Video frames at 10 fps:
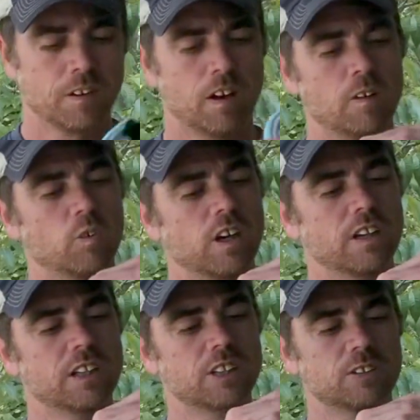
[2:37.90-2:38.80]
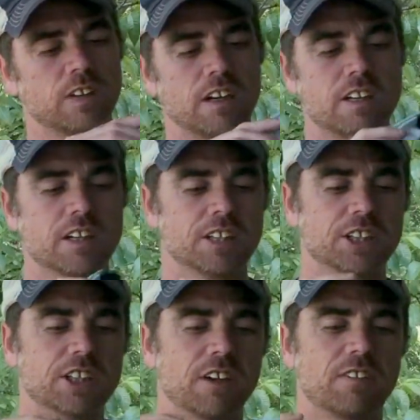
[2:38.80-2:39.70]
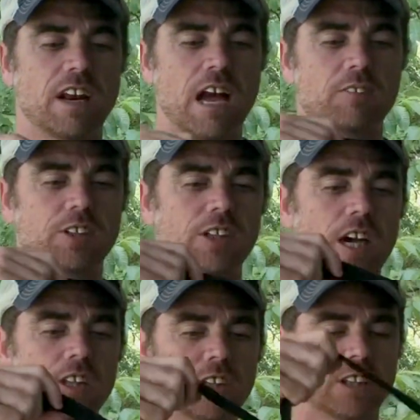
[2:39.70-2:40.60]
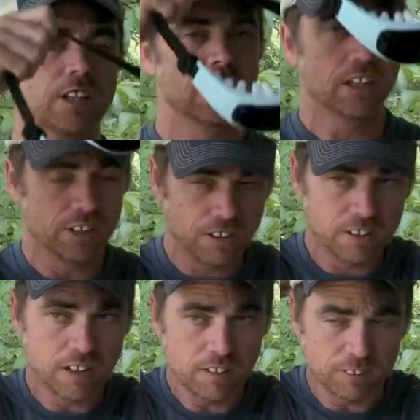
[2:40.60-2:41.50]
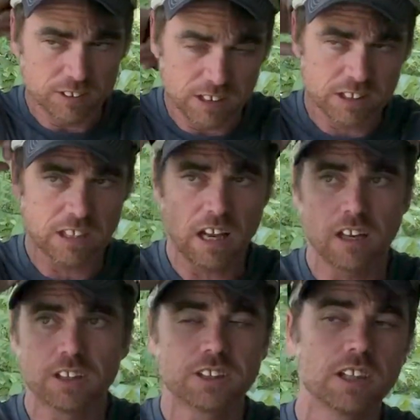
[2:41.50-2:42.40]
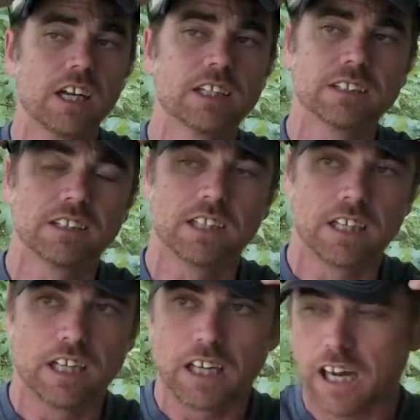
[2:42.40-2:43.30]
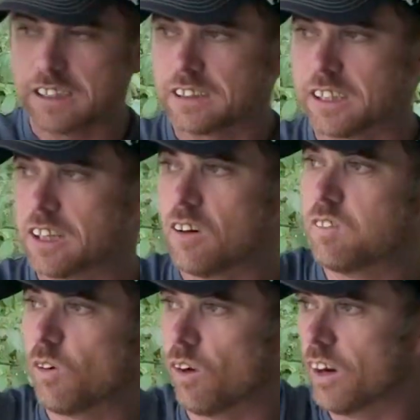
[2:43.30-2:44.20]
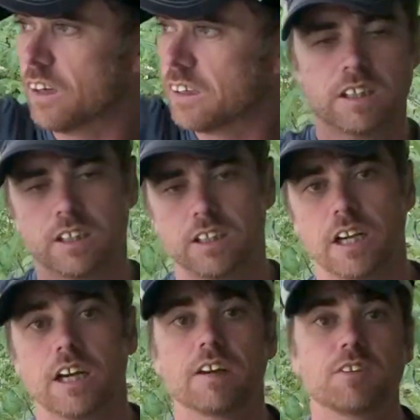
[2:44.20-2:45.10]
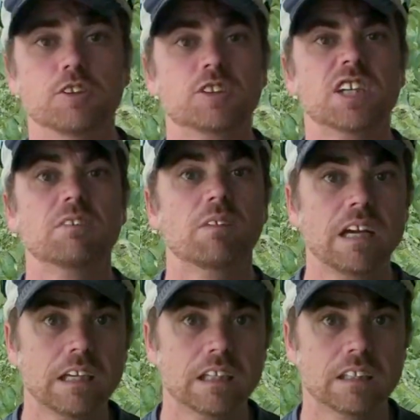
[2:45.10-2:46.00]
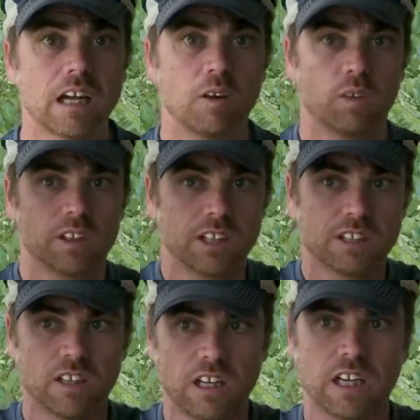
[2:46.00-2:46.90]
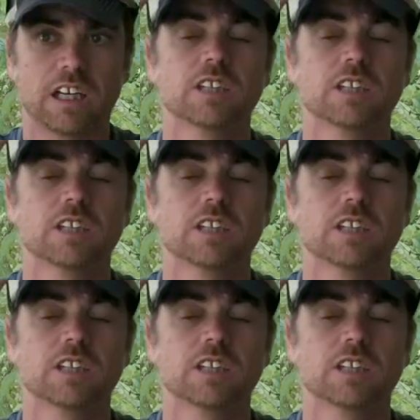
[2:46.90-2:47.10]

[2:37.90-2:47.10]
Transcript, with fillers: I don't wear these around. You get yourself an eye massager and you can get it for $6 or less, I say go for it. And if you see me in town with these on like